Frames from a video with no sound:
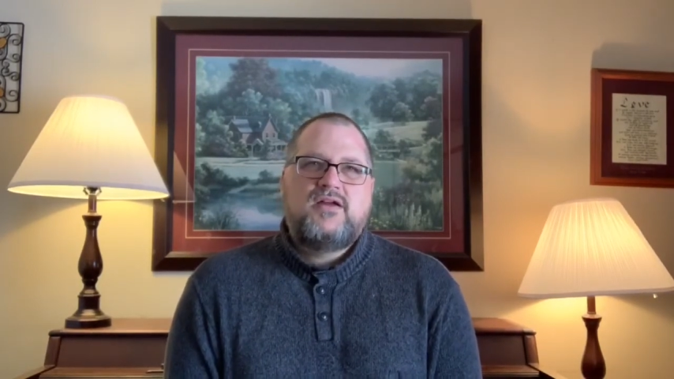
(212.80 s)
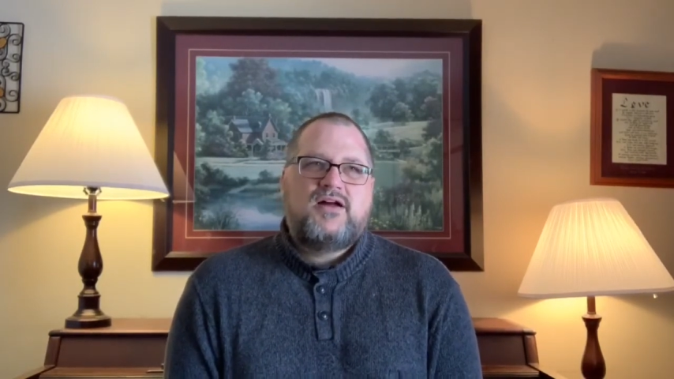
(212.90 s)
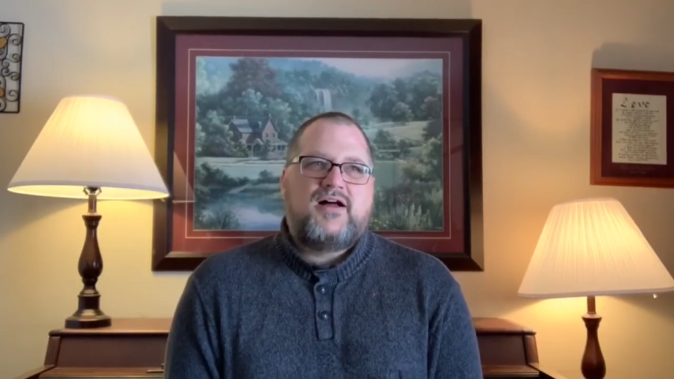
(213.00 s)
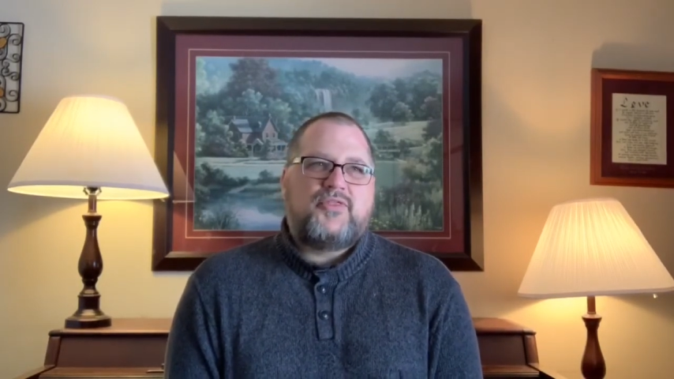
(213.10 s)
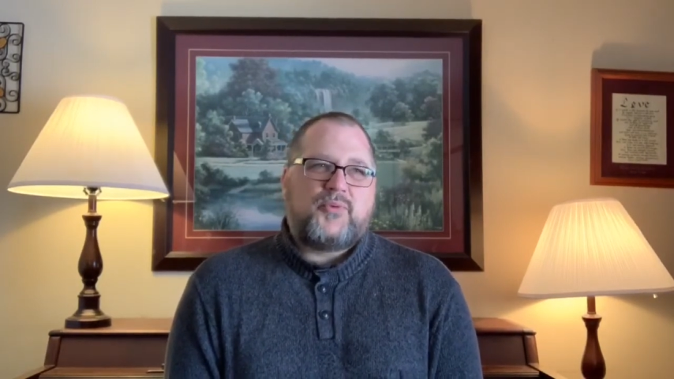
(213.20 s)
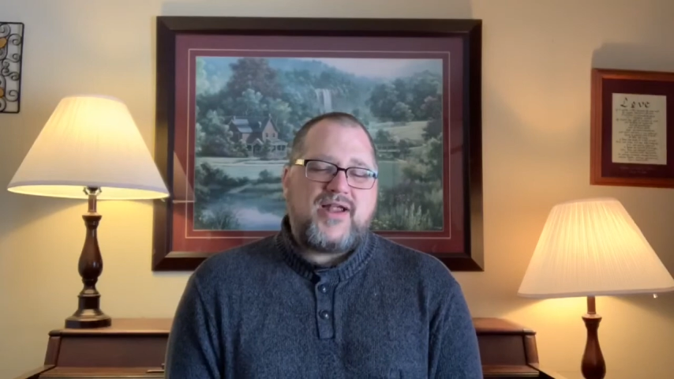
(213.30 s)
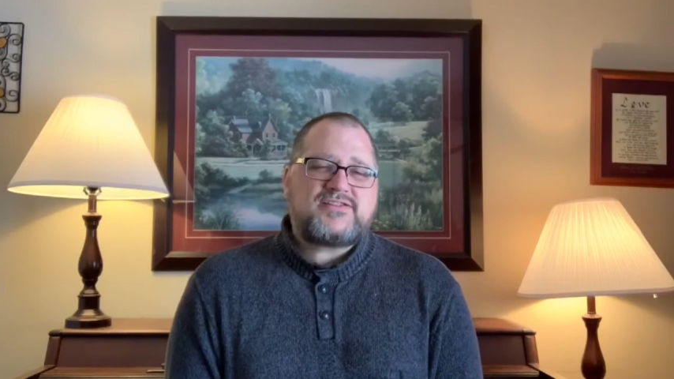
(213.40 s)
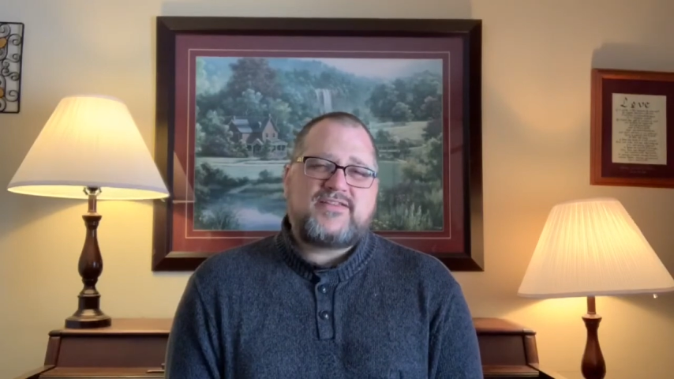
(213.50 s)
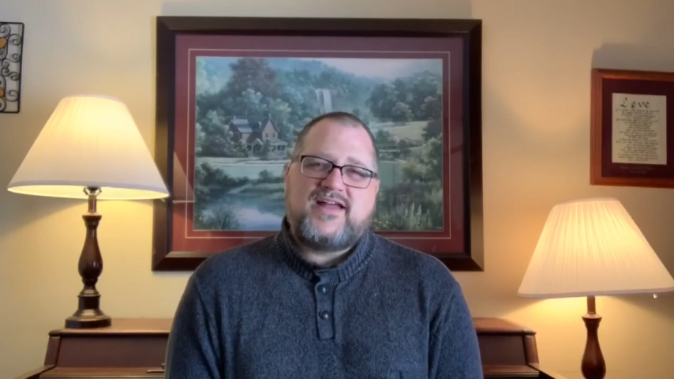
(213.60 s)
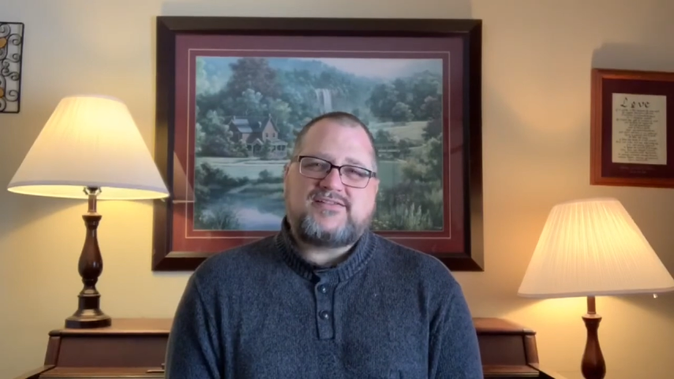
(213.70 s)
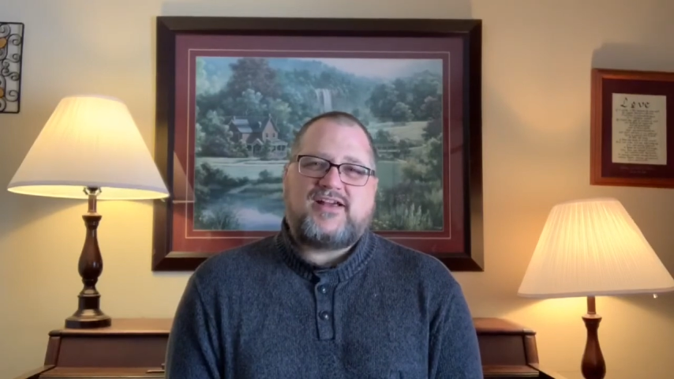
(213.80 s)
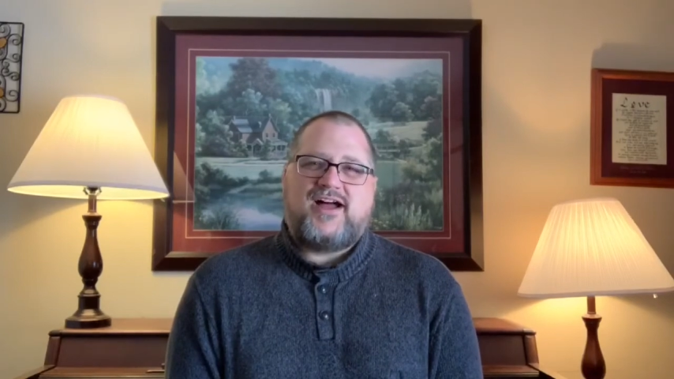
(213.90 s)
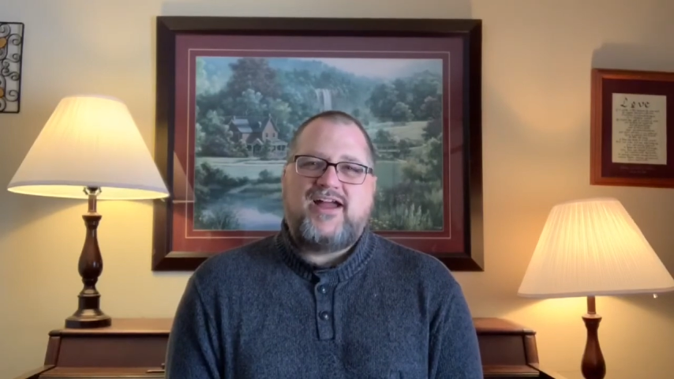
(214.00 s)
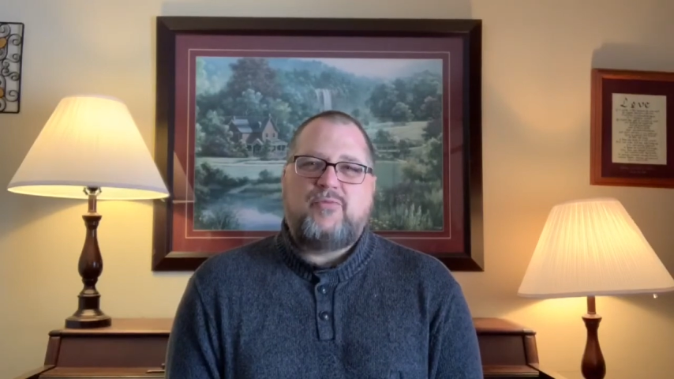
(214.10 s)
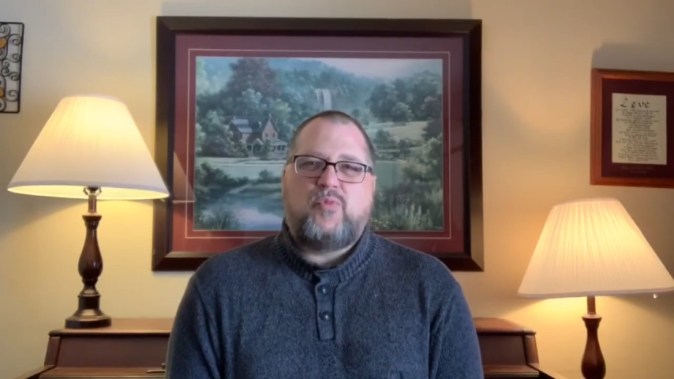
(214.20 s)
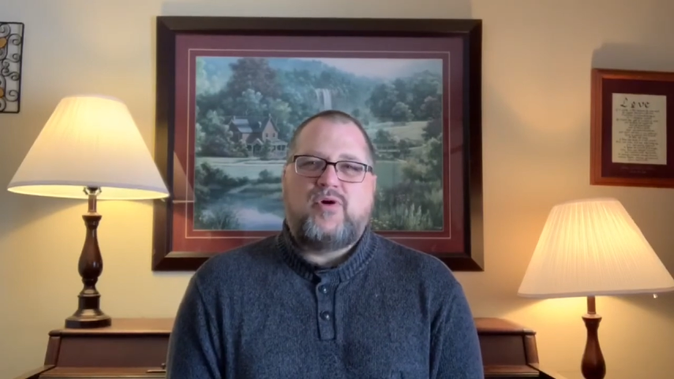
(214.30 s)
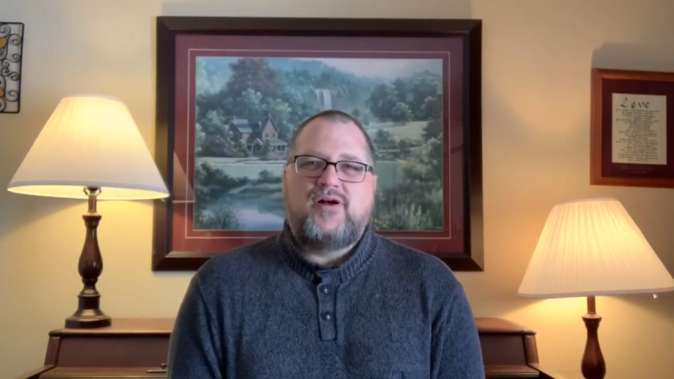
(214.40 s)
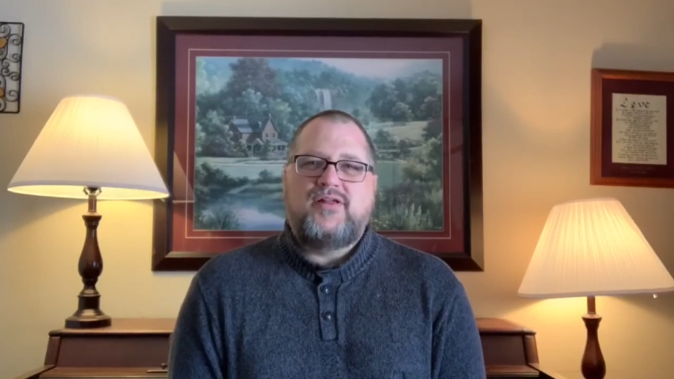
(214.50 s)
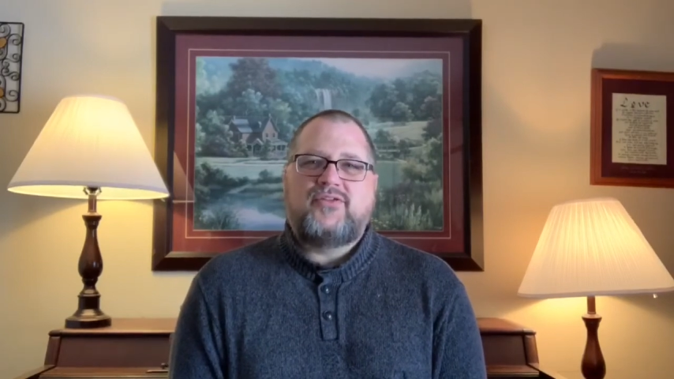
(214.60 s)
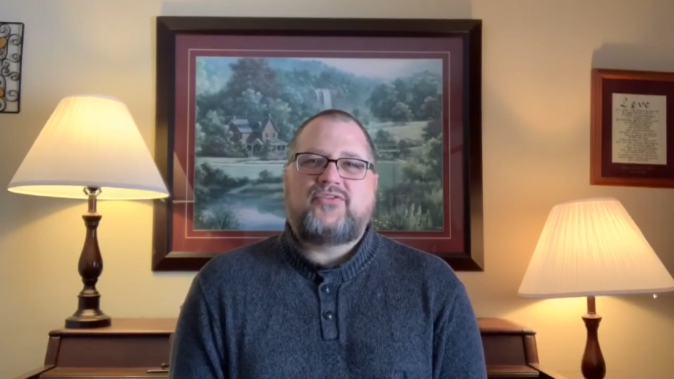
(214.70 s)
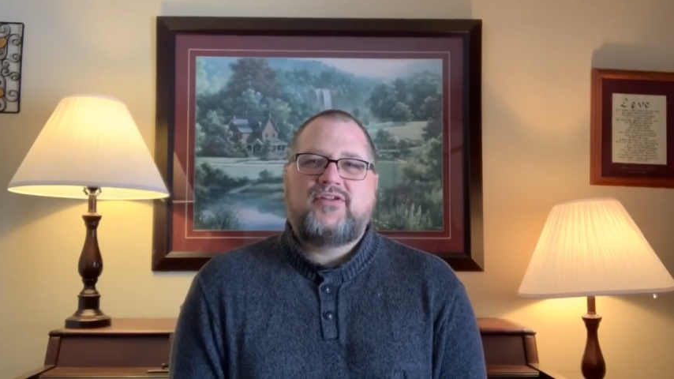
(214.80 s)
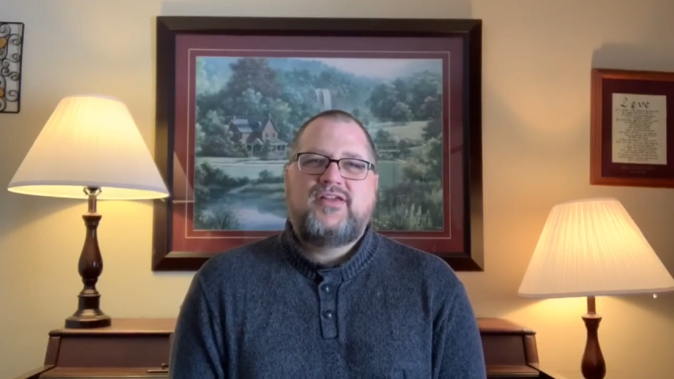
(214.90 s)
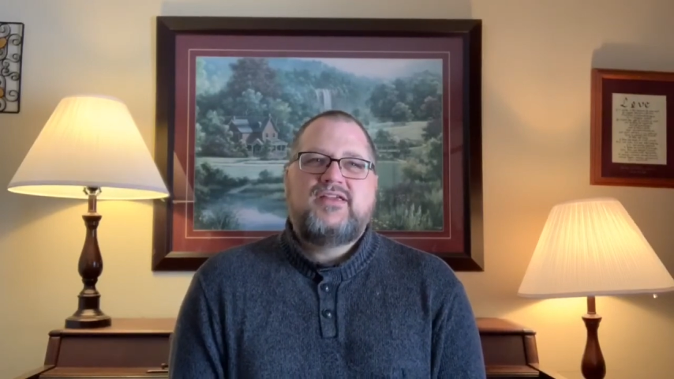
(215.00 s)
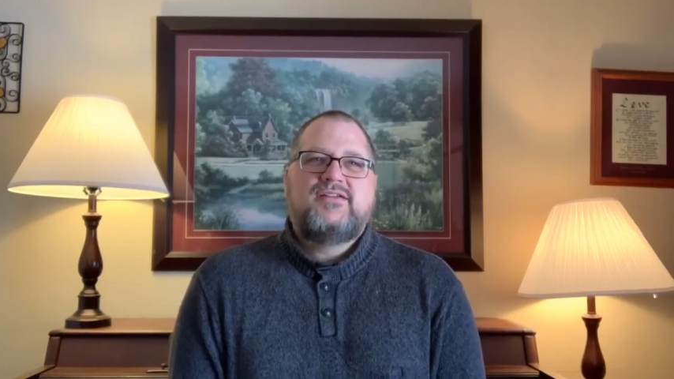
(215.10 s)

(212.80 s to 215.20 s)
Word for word: Uh, the rest of that time was